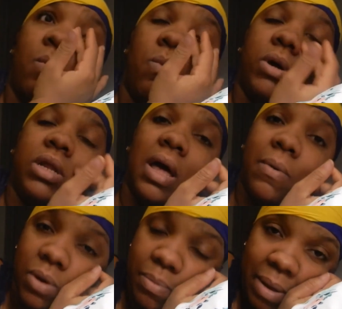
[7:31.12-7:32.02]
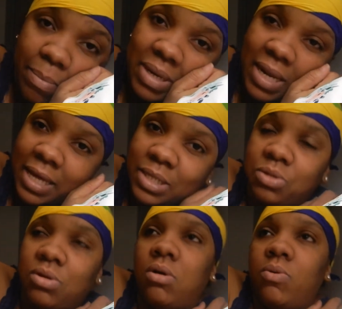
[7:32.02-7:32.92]
what I, what my
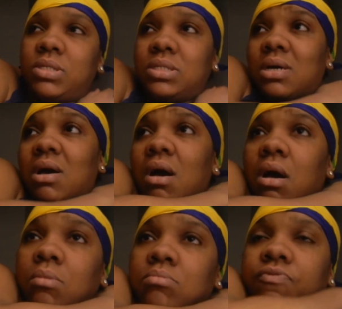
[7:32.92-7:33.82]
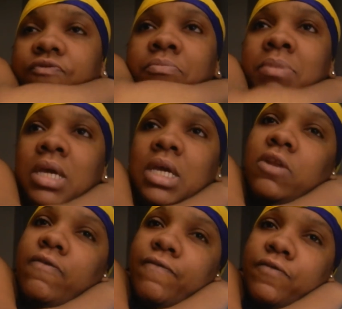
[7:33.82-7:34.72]
plans are, what's to come for me
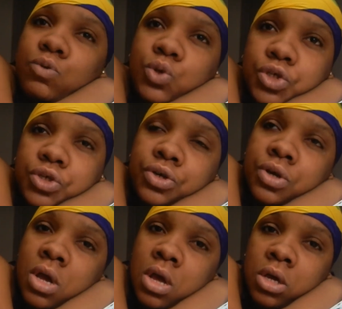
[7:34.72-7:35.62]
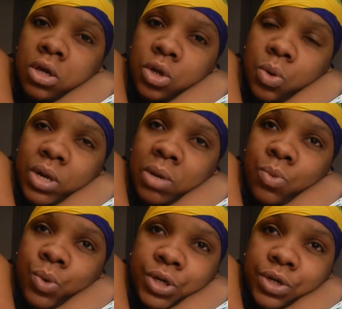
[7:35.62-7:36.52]
in the future, you know, what
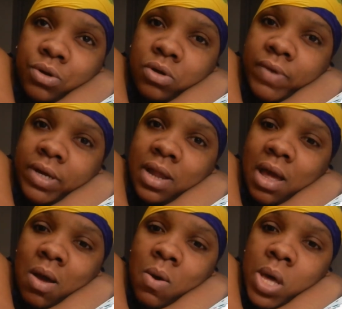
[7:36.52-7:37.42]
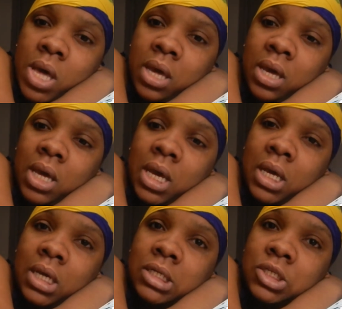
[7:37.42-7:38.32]
I'm working on right now,
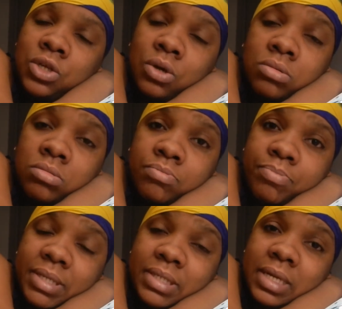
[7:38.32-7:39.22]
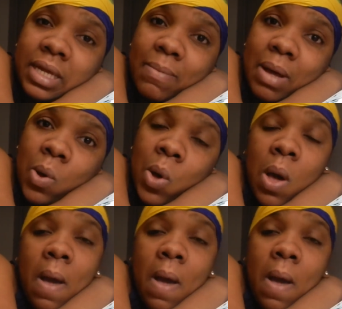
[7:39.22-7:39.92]
and, you know, basically about